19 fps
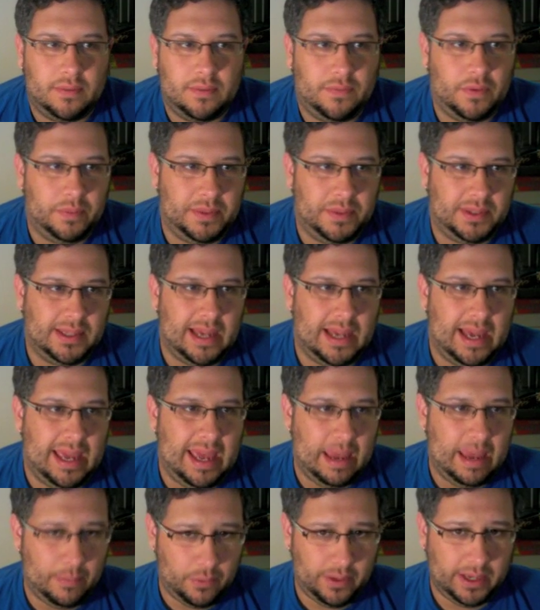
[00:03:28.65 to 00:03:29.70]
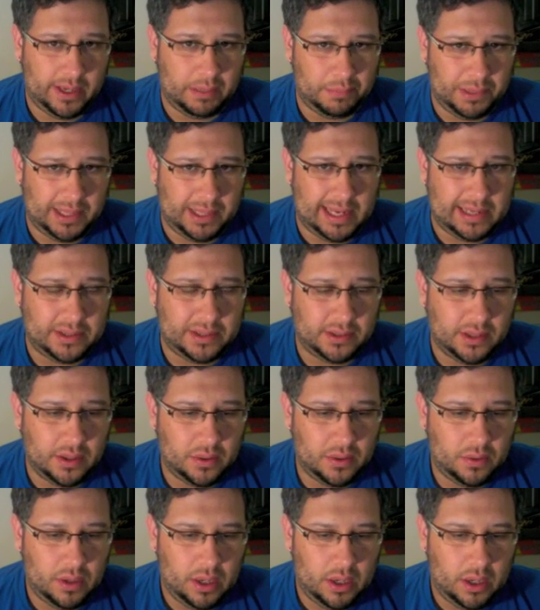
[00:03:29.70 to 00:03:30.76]
from this guy Emmerich
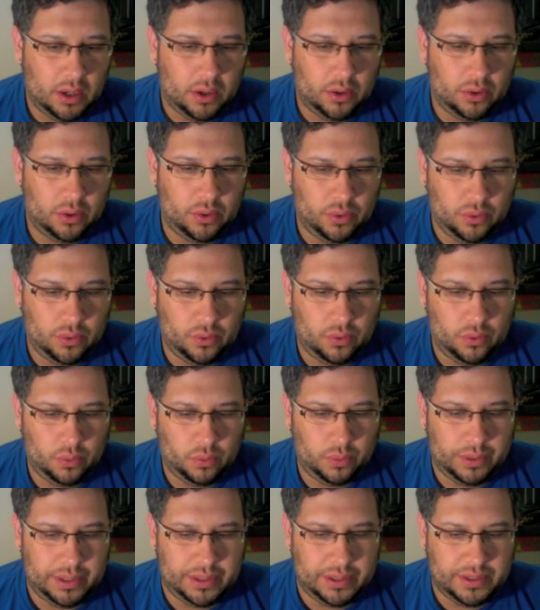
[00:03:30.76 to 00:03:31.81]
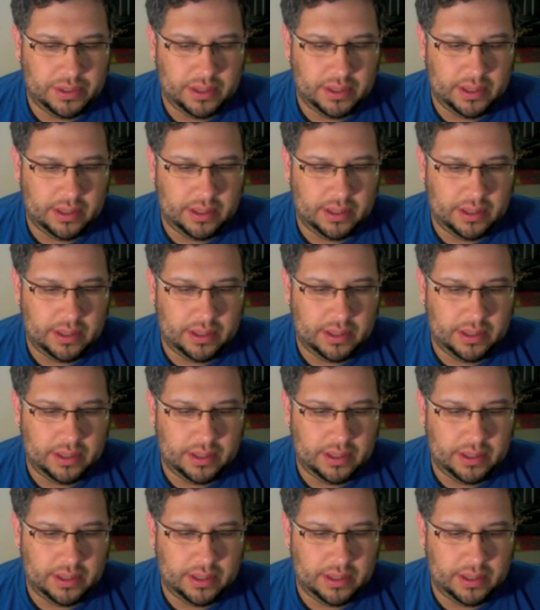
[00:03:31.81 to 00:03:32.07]
Belasco, who was